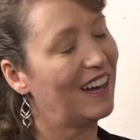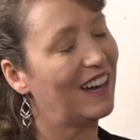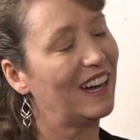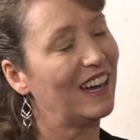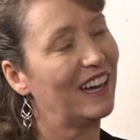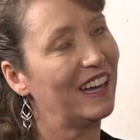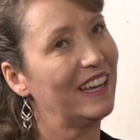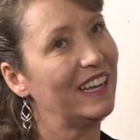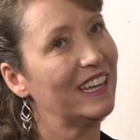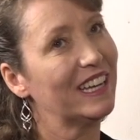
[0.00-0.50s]

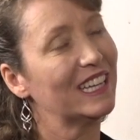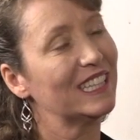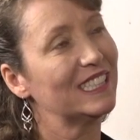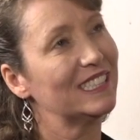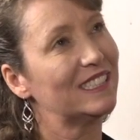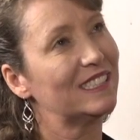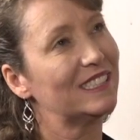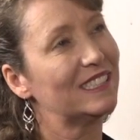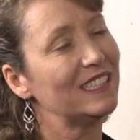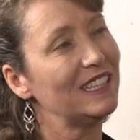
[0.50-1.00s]
I can
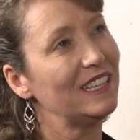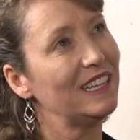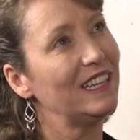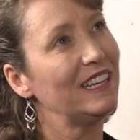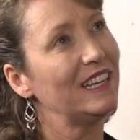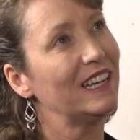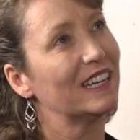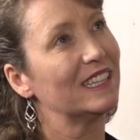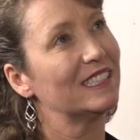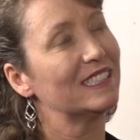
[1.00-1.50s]

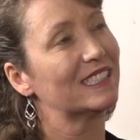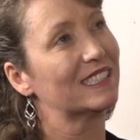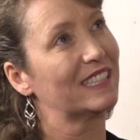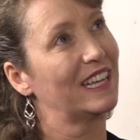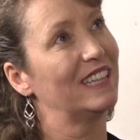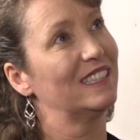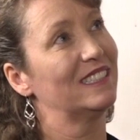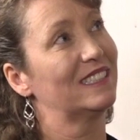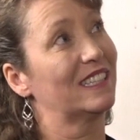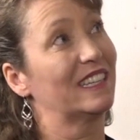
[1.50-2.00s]
see and
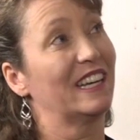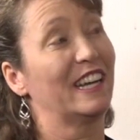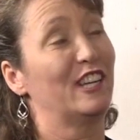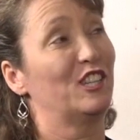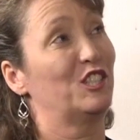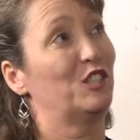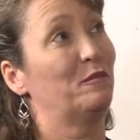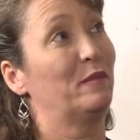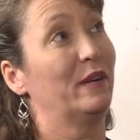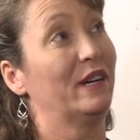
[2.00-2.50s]
sense, and I
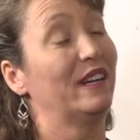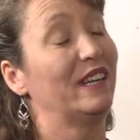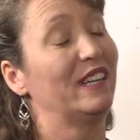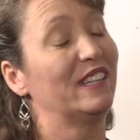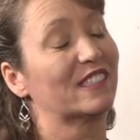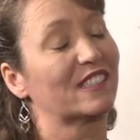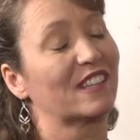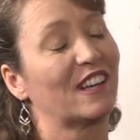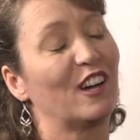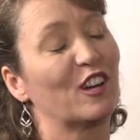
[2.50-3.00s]

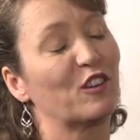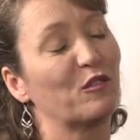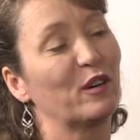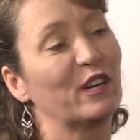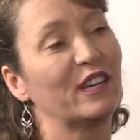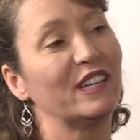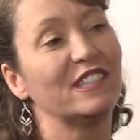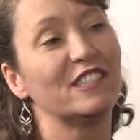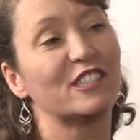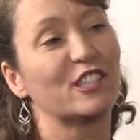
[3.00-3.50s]
experience God
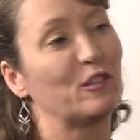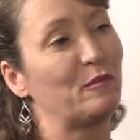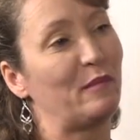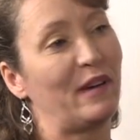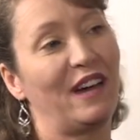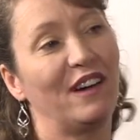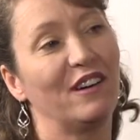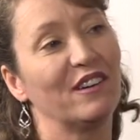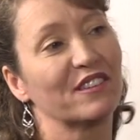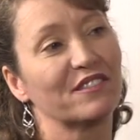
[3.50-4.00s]
working so
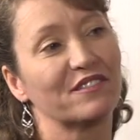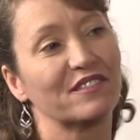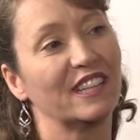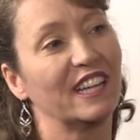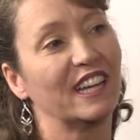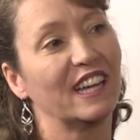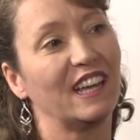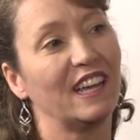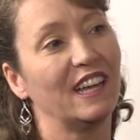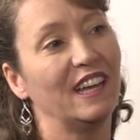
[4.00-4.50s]

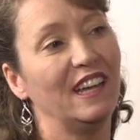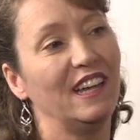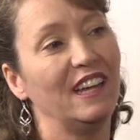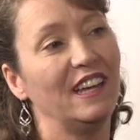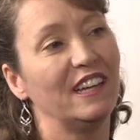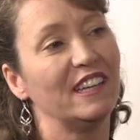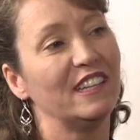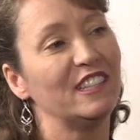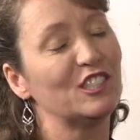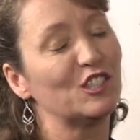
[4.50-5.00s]
powerfully.
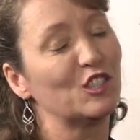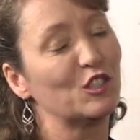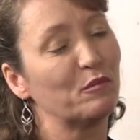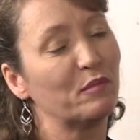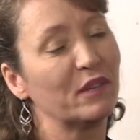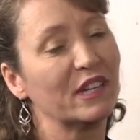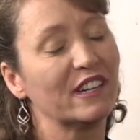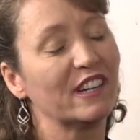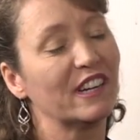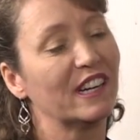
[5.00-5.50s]
Mm-hmm. His
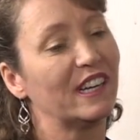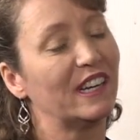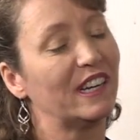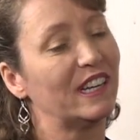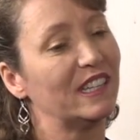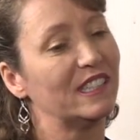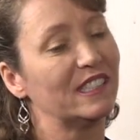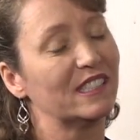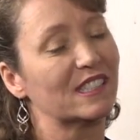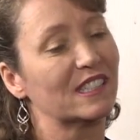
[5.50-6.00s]
spirit
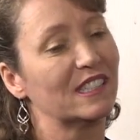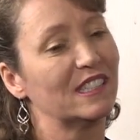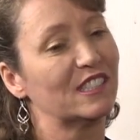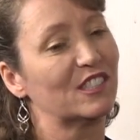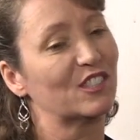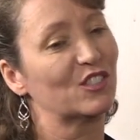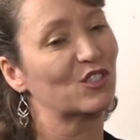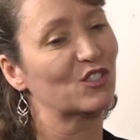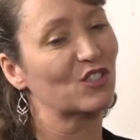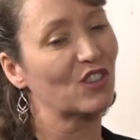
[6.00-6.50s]
is
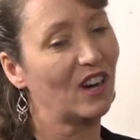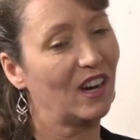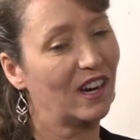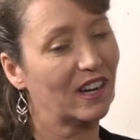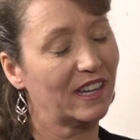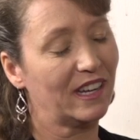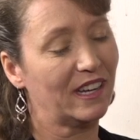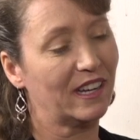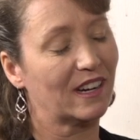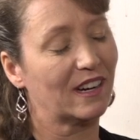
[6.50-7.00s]

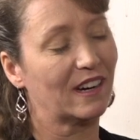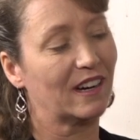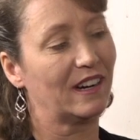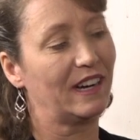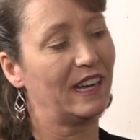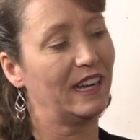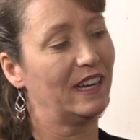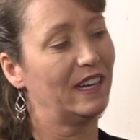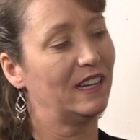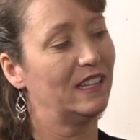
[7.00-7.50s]
strong here,
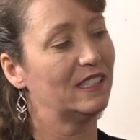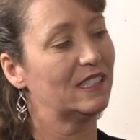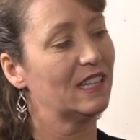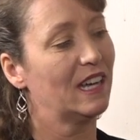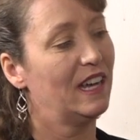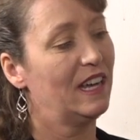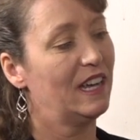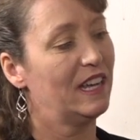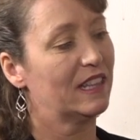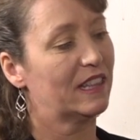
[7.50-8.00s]
and
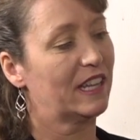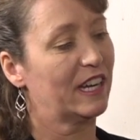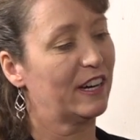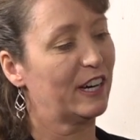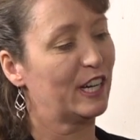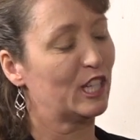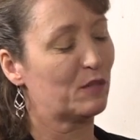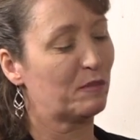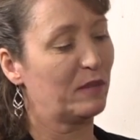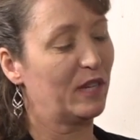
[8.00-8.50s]
there
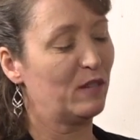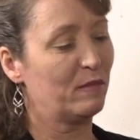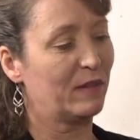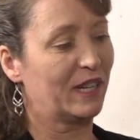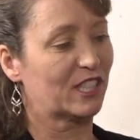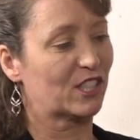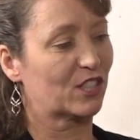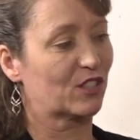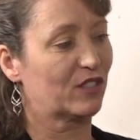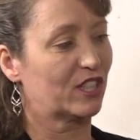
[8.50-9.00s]
has been
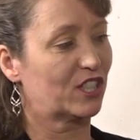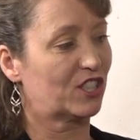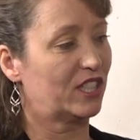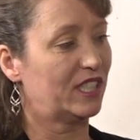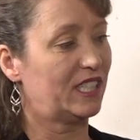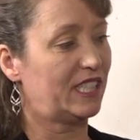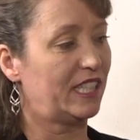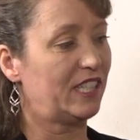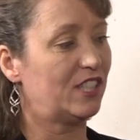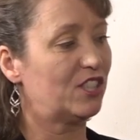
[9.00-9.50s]
much
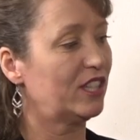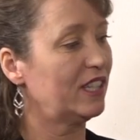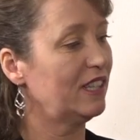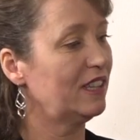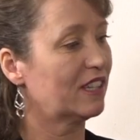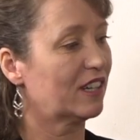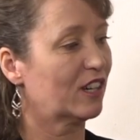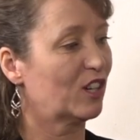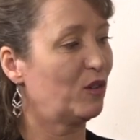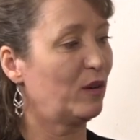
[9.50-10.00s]
Christian teaching.
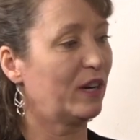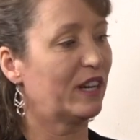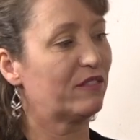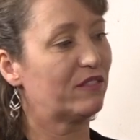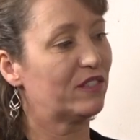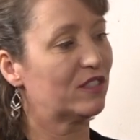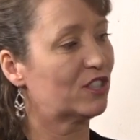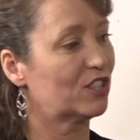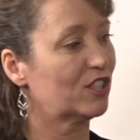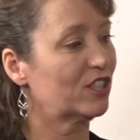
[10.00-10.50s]
There are quite a
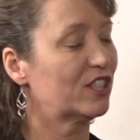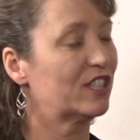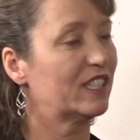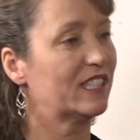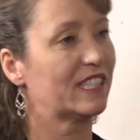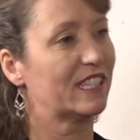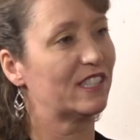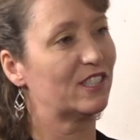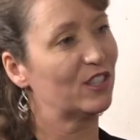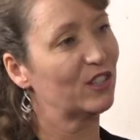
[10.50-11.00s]
few
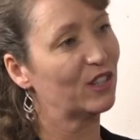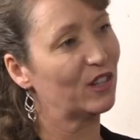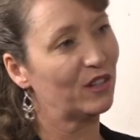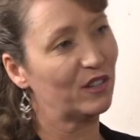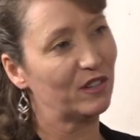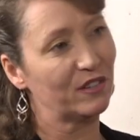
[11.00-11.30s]
churches as you go